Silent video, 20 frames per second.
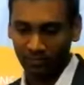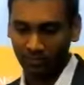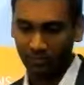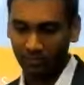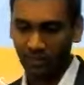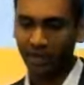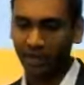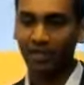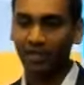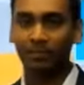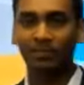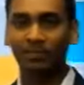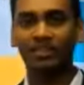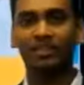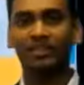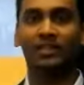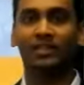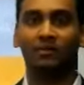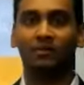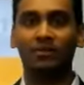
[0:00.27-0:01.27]
My name is
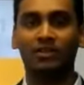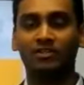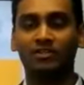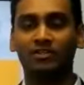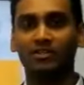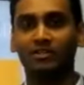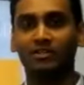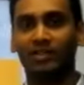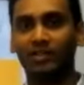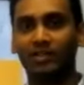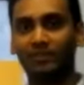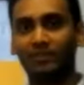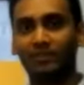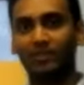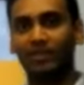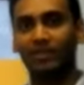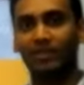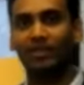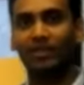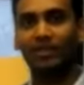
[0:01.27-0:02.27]
Devikrishnasai.
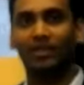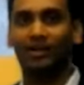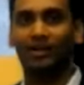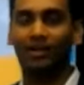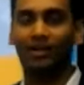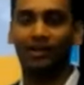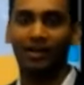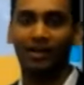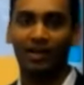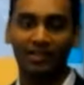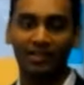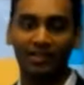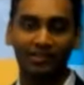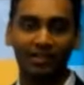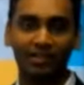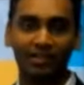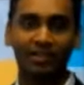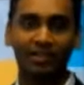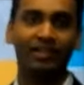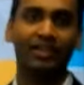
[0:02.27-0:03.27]
I
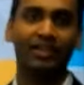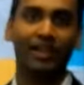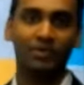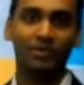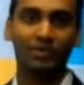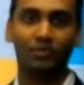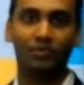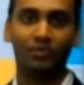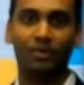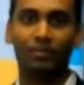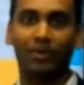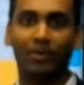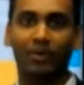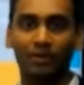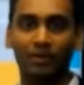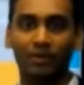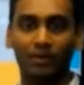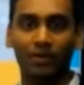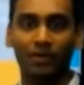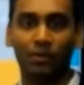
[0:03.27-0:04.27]
recently graduated from
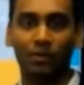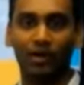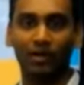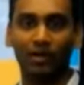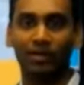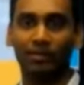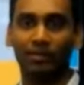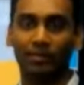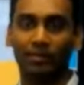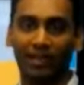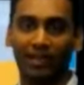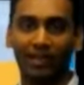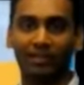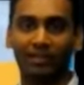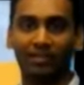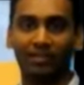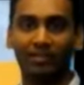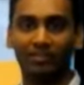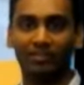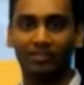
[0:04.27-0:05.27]
LHPU in
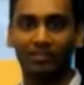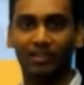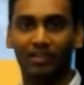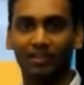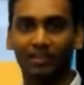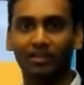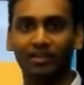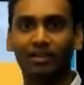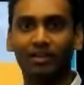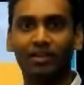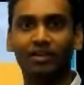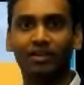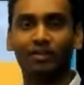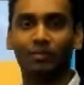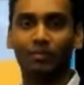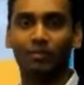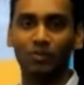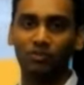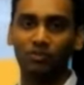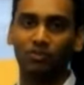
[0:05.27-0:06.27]
mechanical engineering.
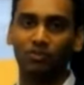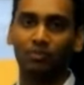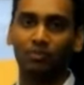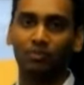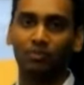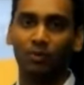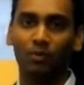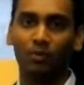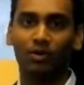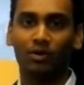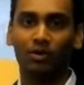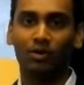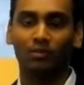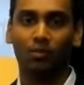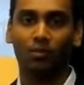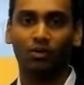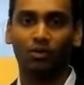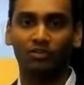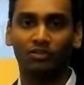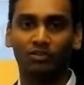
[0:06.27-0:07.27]
Most of my work
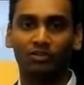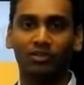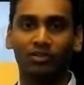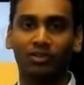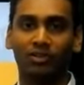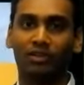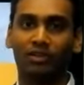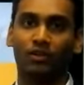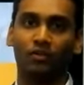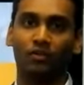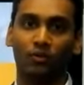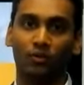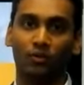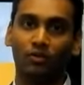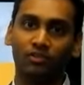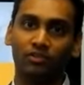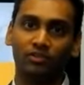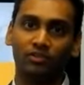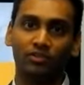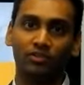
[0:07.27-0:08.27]
involves
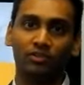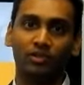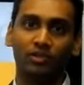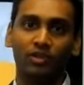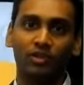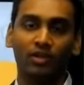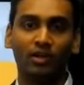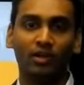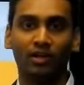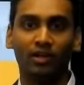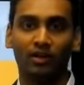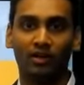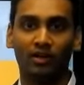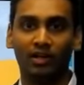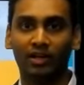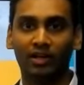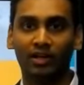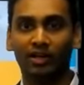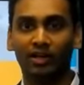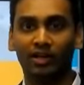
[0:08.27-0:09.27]
controls,
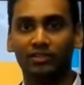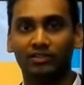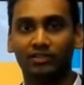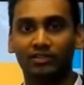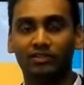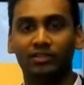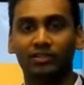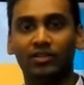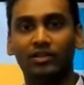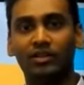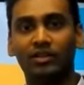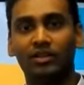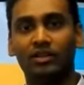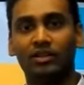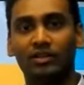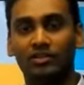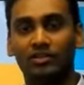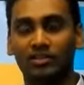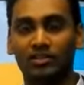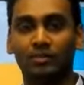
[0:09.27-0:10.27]
ADAS,
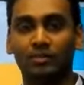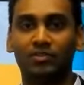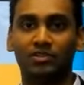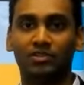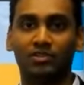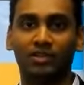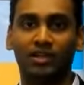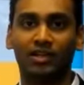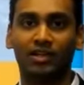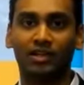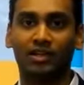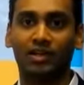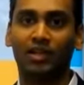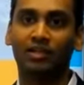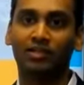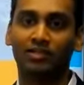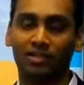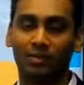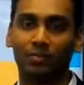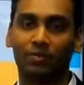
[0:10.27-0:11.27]
systems engineering,
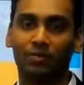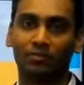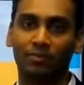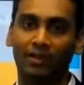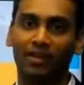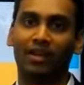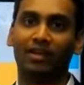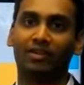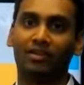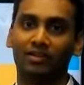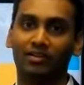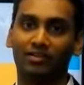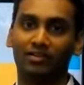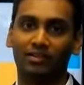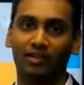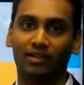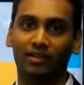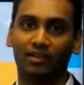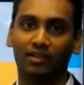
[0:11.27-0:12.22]
and some of mechanical design.